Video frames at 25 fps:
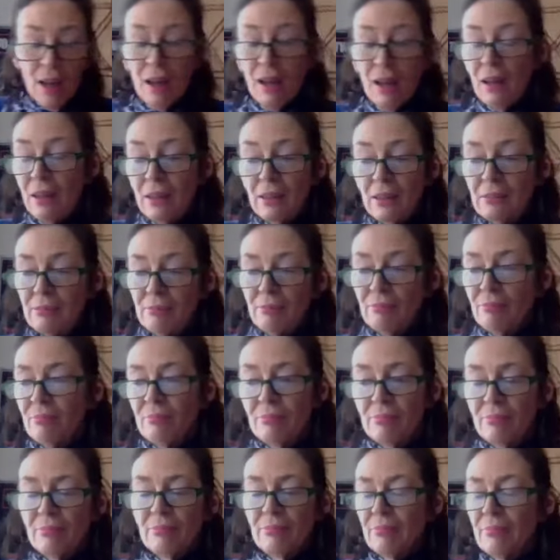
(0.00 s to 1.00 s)
Oh,
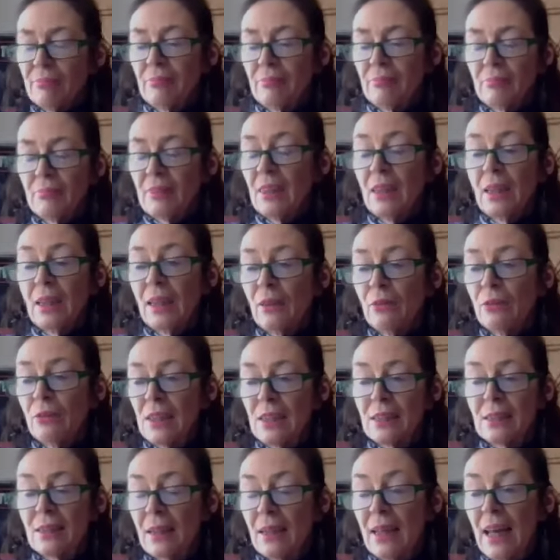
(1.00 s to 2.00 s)

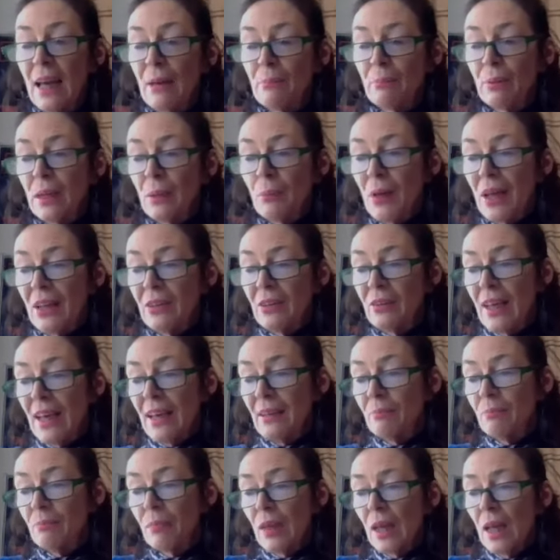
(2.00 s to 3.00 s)
deliriously happy about
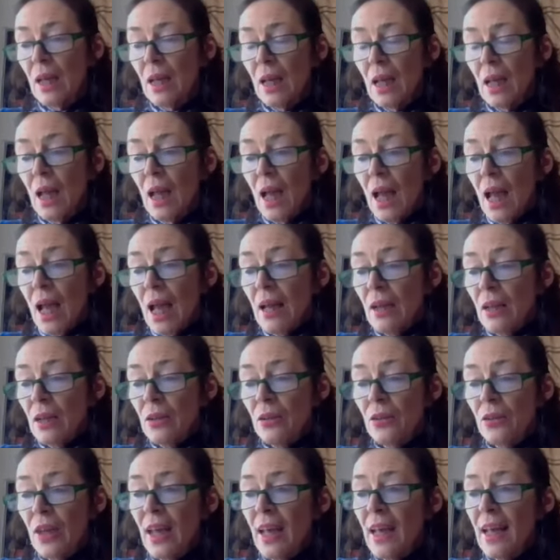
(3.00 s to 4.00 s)
that.
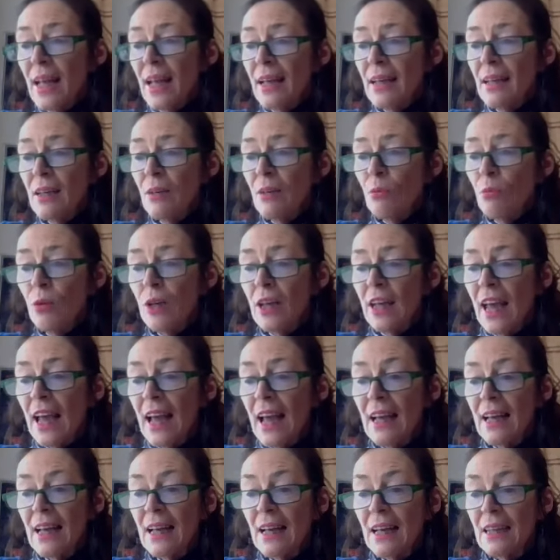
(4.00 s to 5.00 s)
Then we
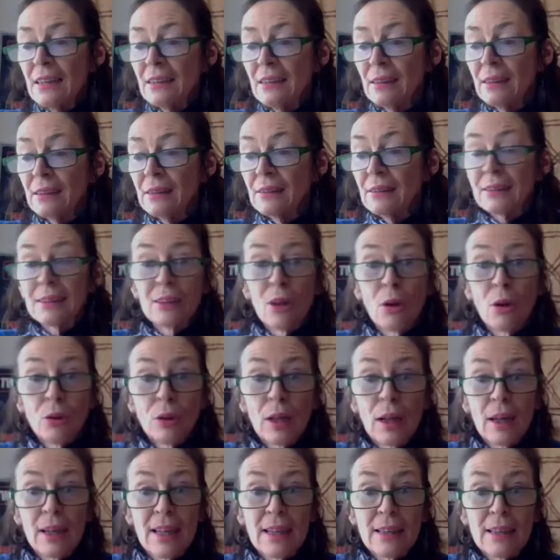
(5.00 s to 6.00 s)
had
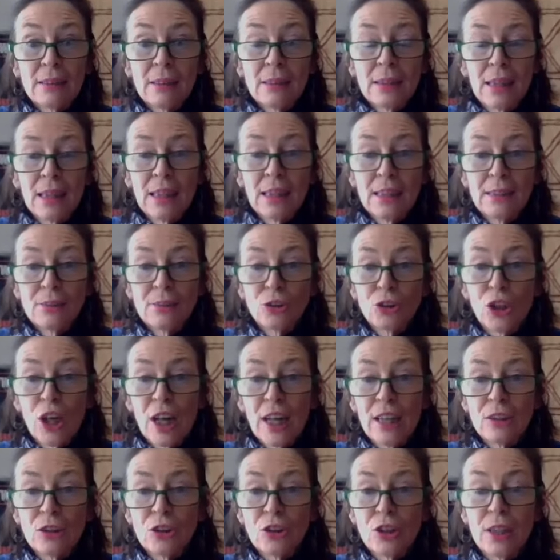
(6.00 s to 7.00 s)
Sondland. He's
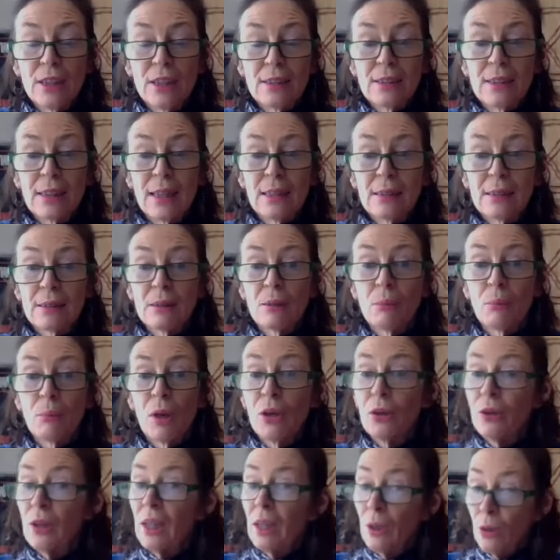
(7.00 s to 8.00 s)
changed his
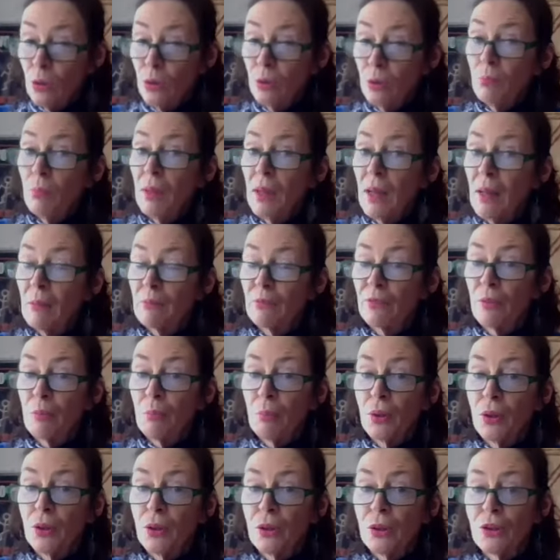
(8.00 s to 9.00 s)
testimony, could be up for
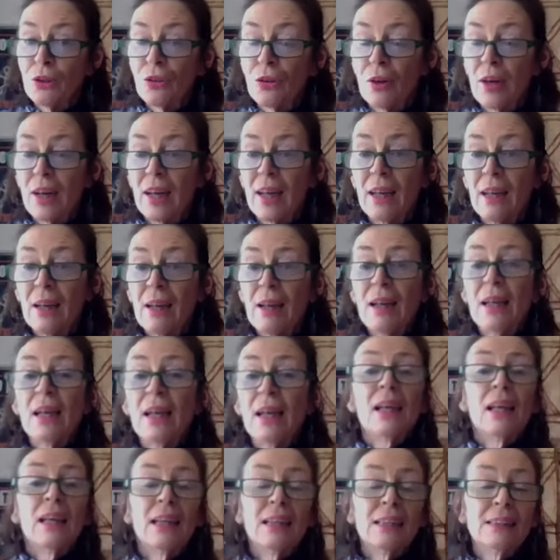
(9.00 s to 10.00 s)
perjury.
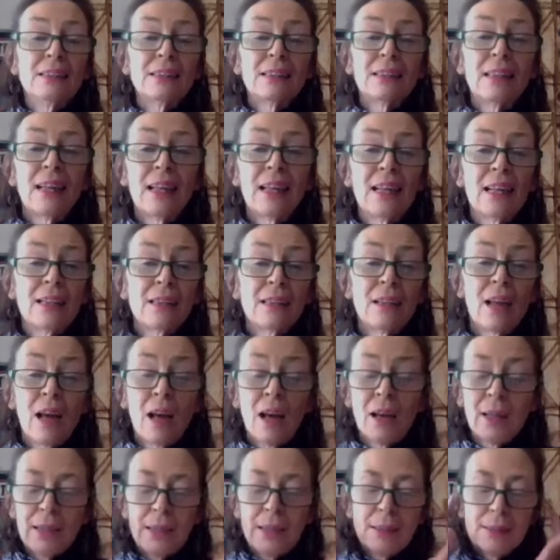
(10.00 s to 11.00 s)
He said,
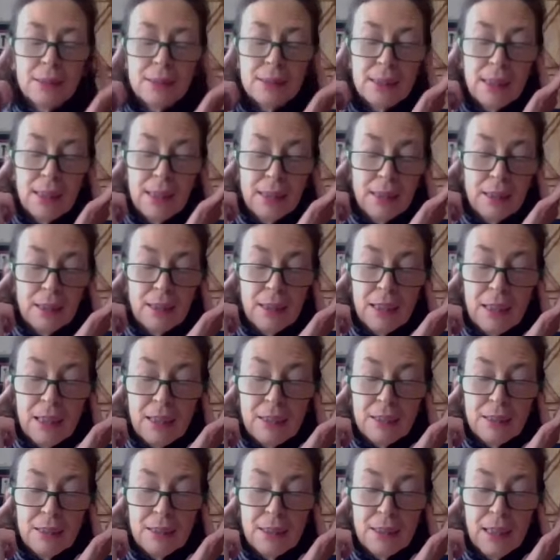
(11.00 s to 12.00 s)
I didn't see anything, I
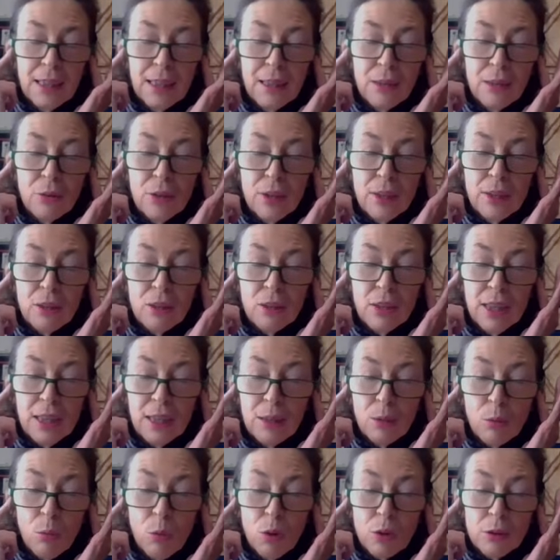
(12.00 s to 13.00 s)
didn't hear anything.
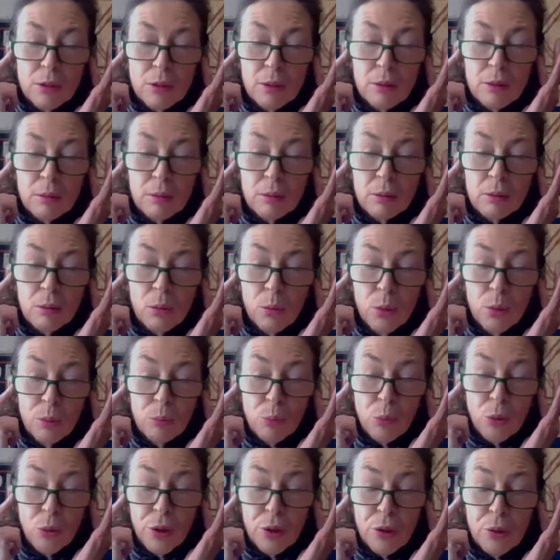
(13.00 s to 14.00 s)
It wasn't a quid
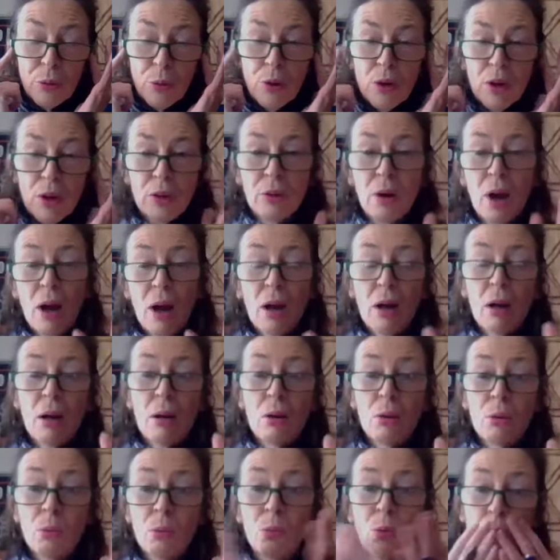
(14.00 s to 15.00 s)
pro quo.
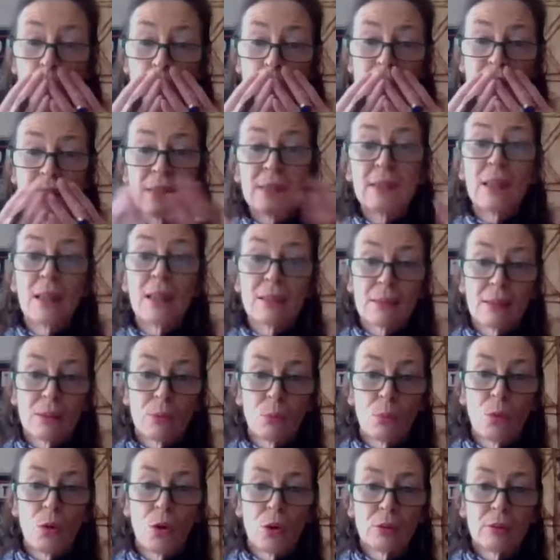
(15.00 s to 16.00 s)
Oh, whoops, yes, it
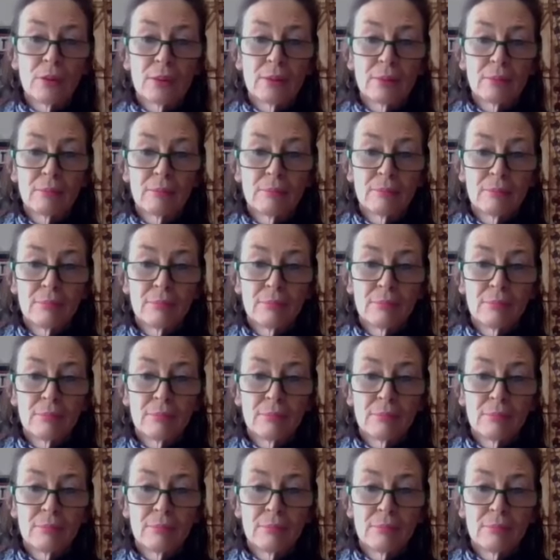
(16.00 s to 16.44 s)
was.